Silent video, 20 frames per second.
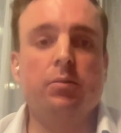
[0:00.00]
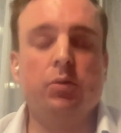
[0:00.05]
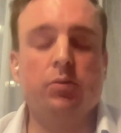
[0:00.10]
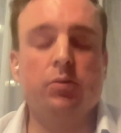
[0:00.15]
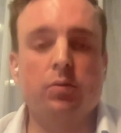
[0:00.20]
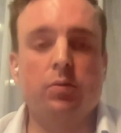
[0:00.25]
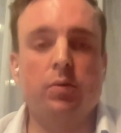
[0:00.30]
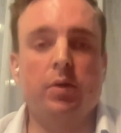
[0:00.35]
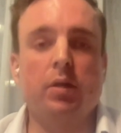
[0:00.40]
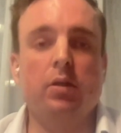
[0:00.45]
which
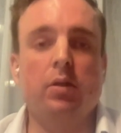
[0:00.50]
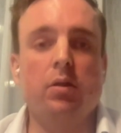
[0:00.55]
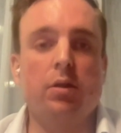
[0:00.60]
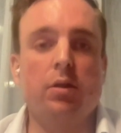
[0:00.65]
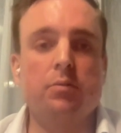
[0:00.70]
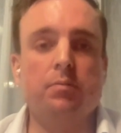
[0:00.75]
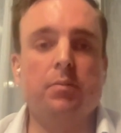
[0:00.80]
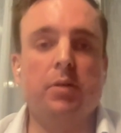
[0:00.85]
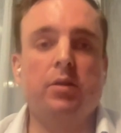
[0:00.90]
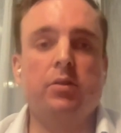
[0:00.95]
was quite a
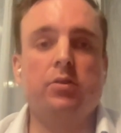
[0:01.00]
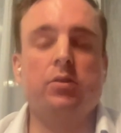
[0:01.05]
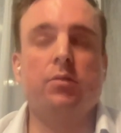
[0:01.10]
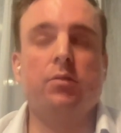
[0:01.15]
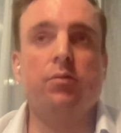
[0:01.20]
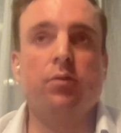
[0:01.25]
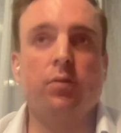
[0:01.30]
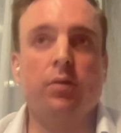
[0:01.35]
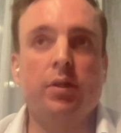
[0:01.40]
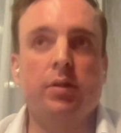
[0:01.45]
large
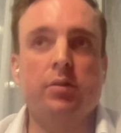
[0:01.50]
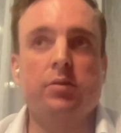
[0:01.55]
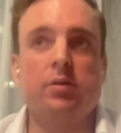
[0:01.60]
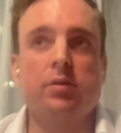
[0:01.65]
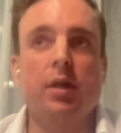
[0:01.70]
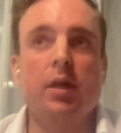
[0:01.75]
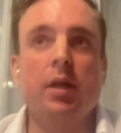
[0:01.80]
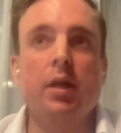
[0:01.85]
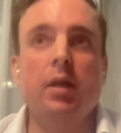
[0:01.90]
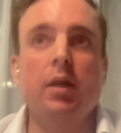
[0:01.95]
milestone for us.